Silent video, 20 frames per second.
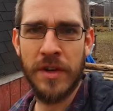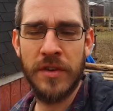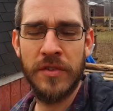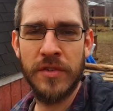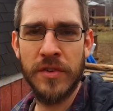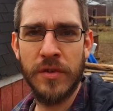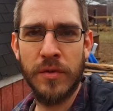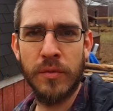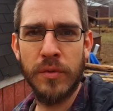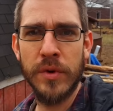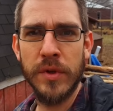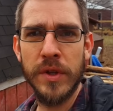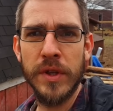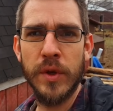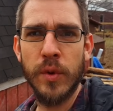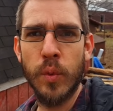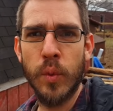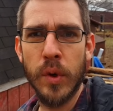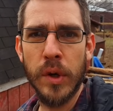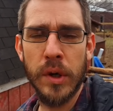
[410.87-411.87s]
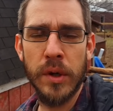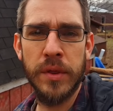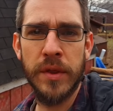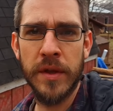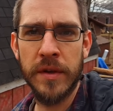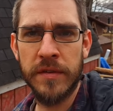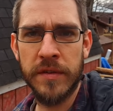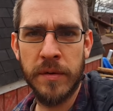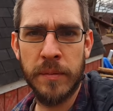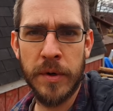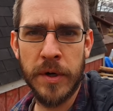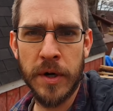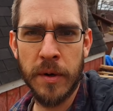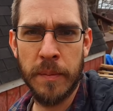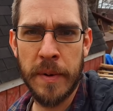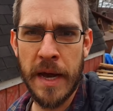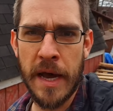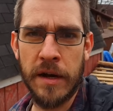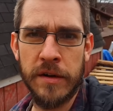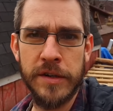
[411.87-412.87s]
is it really worth it to
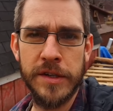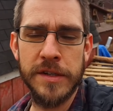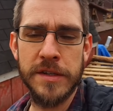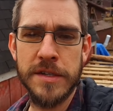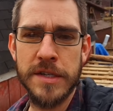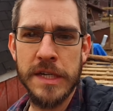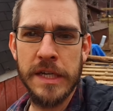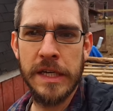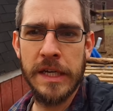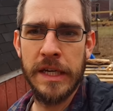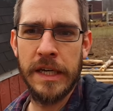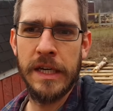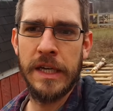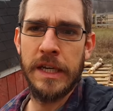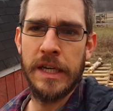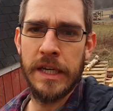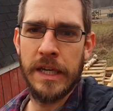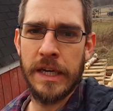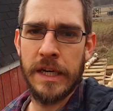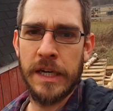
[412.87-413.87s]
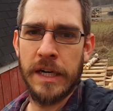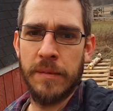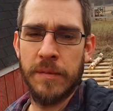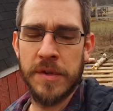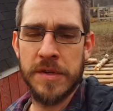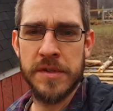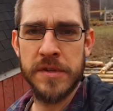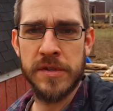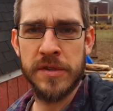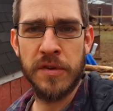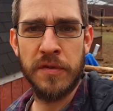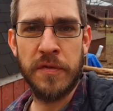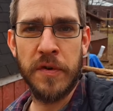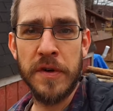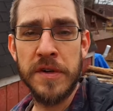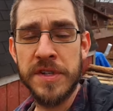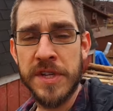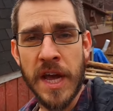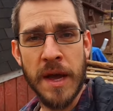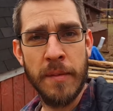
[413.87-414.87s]
burn pallets? Um, this is the
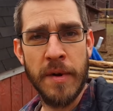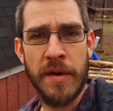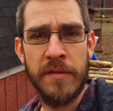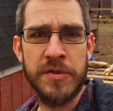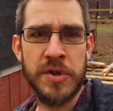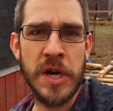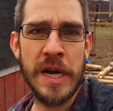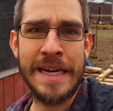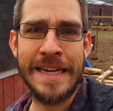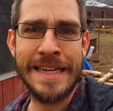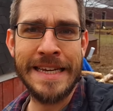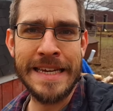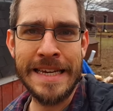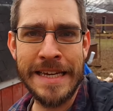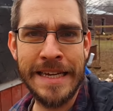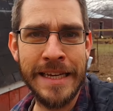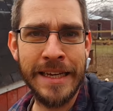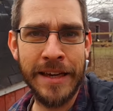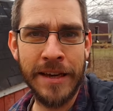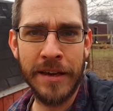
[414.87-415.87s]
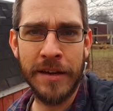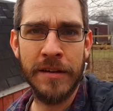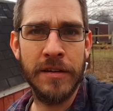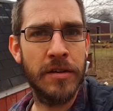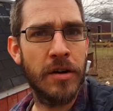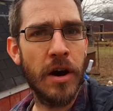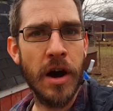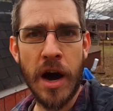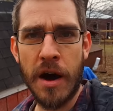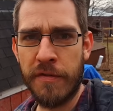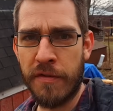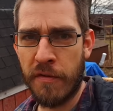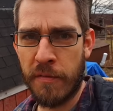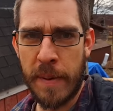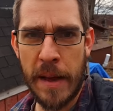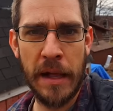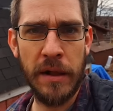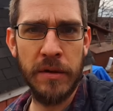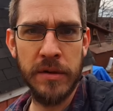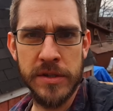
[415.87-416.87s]
first time I've tried heating off of
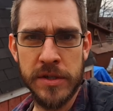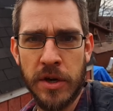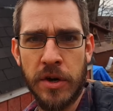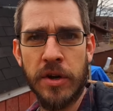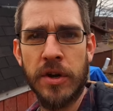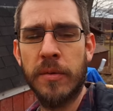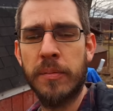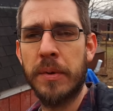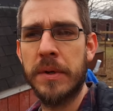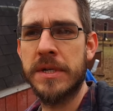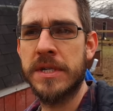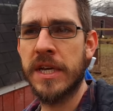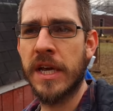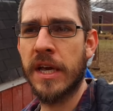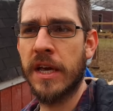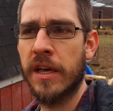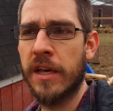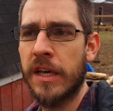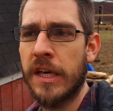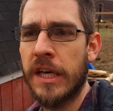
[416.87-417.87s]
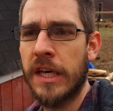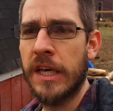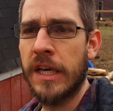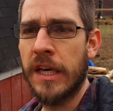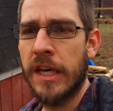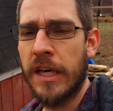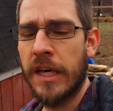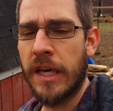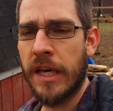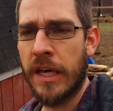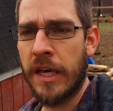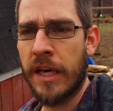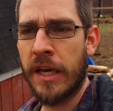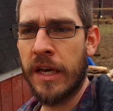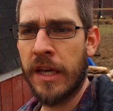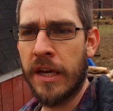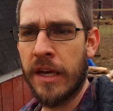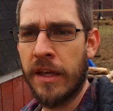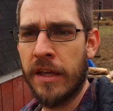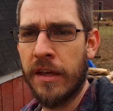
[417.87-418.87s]
pallets 100%.
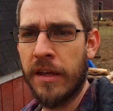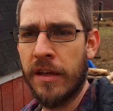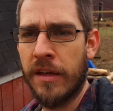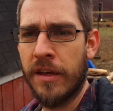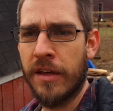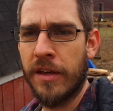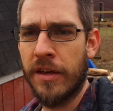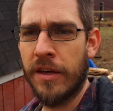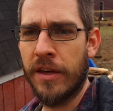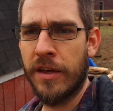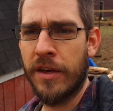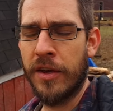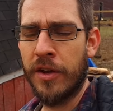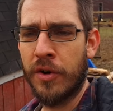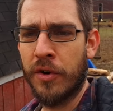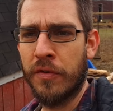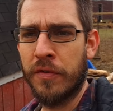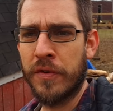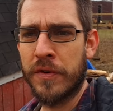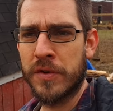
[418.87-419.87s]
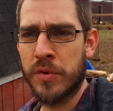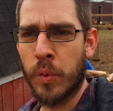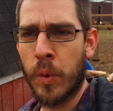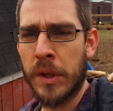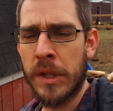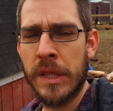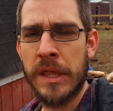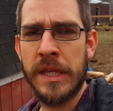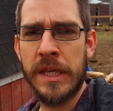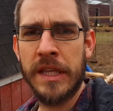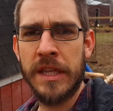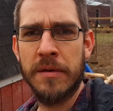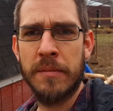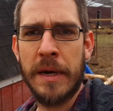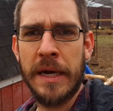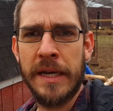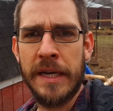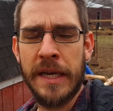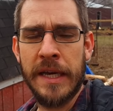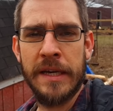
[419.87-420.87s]
And you know, if there's one thing that
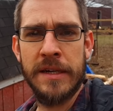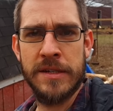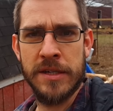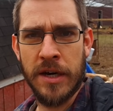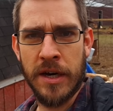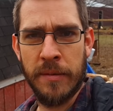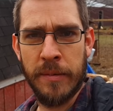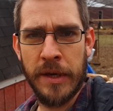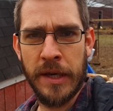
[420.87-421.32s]
my dad taught